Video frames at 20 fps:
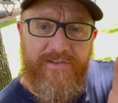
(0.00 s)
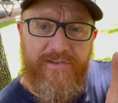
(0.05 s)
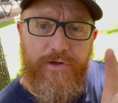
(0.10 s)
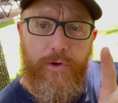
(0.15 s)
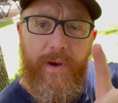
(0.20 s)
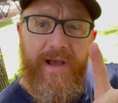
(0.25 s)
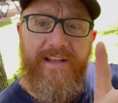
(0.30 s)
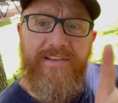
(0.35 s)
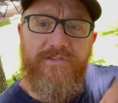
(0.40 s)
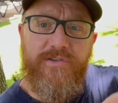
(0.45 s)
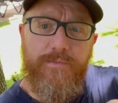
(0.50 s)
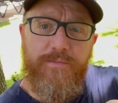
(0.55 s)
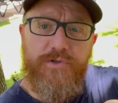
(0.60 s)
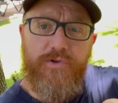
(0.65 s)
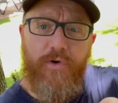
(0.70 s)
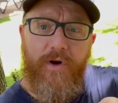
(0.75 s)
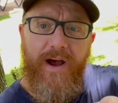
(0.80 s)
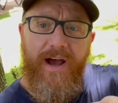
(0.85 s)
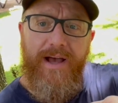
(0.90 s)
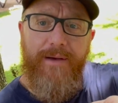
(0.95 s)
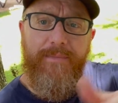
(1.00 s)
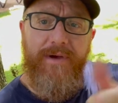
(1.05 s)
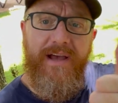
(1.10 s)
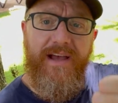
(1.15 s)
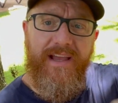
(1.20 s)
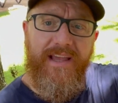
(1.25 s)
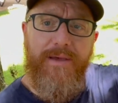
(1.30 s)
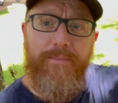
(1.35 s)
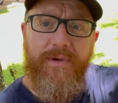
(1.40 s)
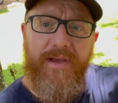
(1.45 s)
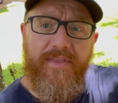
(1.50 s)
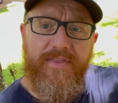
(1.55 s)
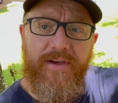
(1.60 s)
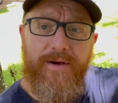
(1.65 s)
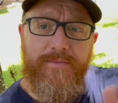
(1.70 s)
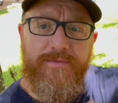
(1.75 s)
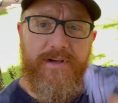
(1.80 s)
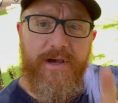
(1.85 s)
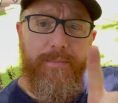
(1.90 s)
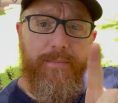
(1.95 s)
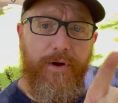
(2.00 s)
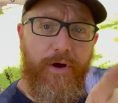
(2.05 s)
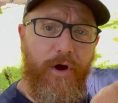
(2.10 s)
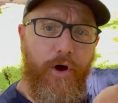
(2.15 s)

go ahead and subscribe, give me a thumbs up.